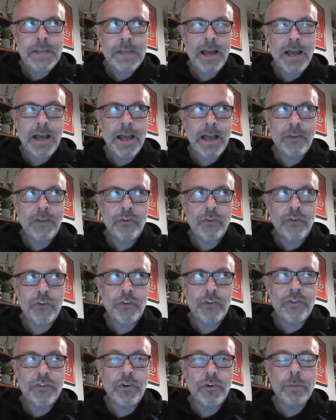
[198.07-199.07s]
And
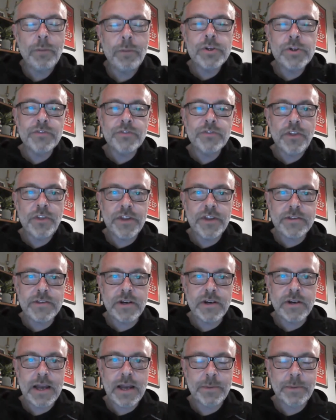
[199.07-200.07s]
there are a bunch of other things that
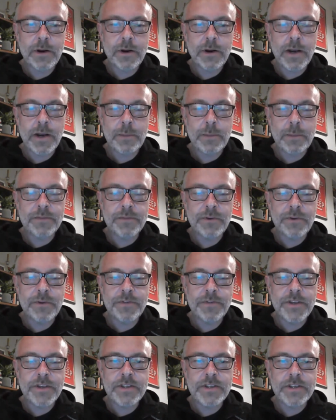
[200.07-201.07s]
are going to happen
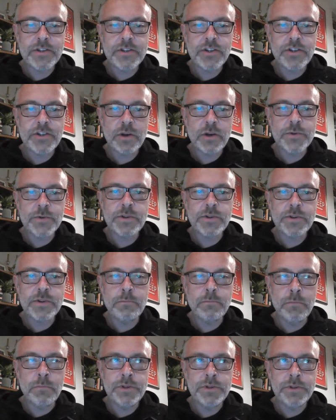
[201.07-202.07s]
throughout these shows,
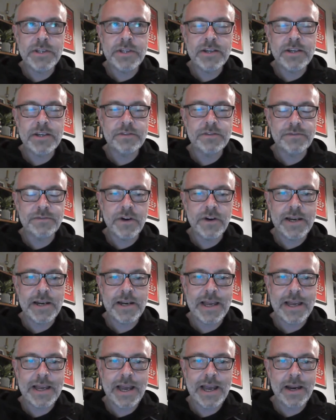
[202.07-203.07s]
Monday to
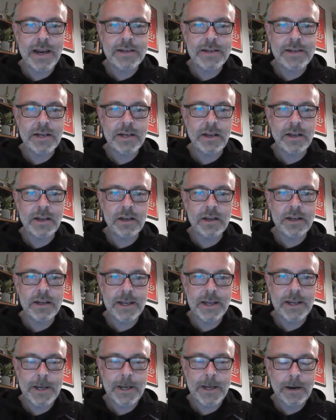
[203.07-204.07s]
Friday at 8 o'clock.
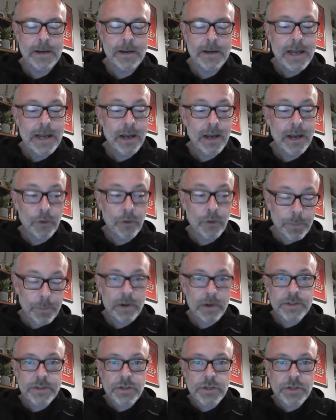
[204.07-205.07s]
Here. Other
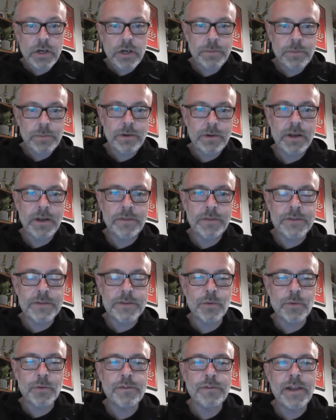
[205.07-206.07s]
part of the job that's
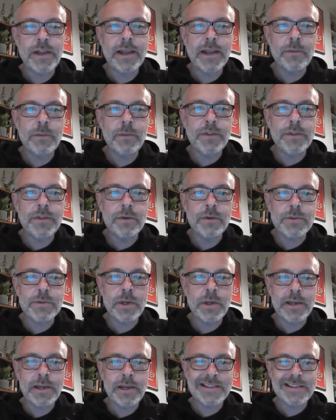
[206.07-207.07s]
worth flagging with you as
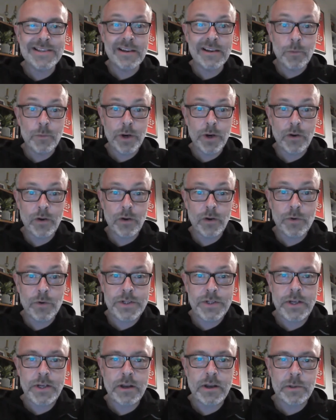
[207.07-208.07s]
well is that I work on
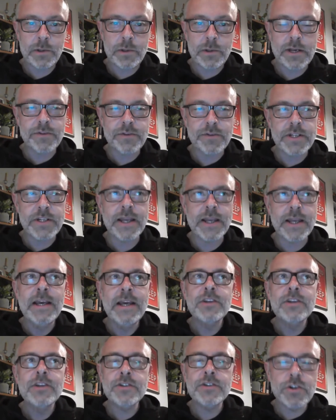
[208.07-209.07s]
RTE Gold every day.
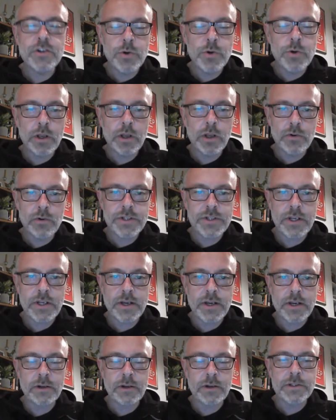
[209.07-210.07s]
Just Google RTE
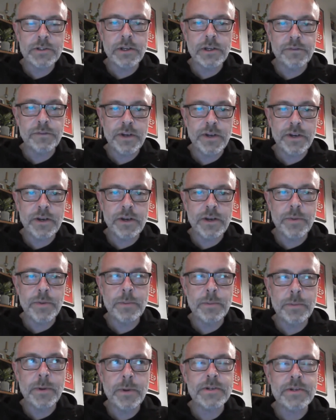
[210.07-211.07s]
Gold, you'll find out a bit
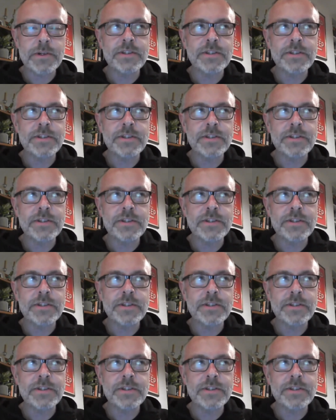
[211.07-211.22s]
about it.